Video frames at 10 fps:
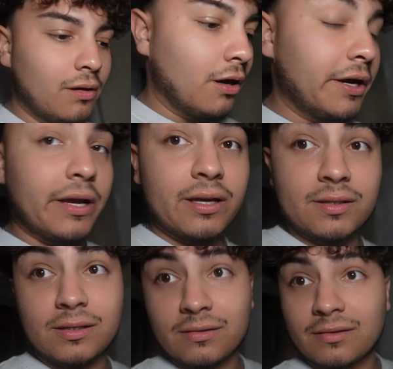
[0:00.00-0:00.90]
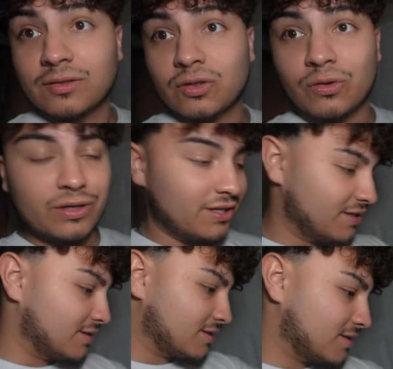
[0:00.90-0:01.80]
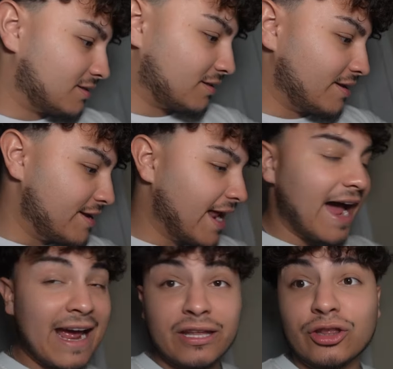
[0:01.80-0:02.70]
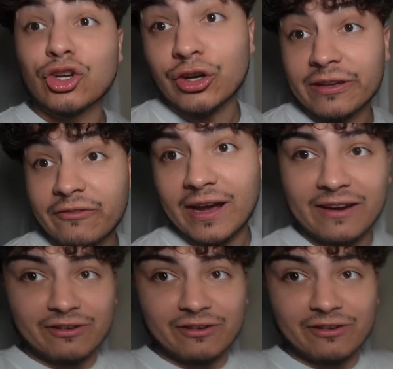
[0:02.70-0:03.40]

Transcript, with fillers: All right guys, so it is 9:35